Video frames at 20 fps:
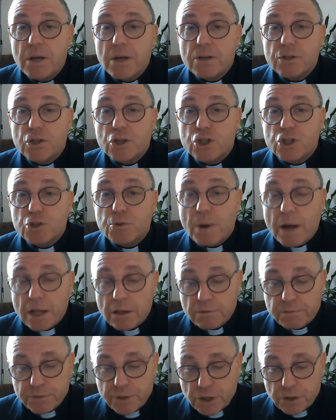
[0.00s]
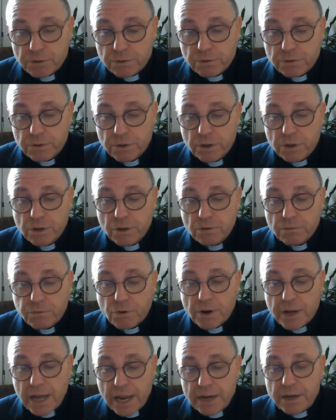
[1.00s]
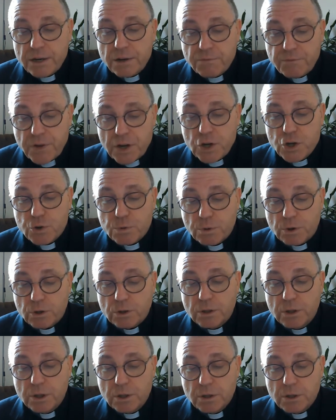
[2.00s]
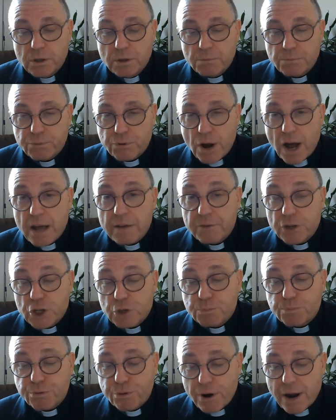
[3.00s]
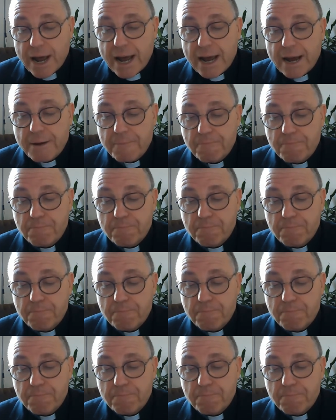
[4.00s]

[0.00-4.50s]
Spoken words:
to 12 noon for individual private prayer.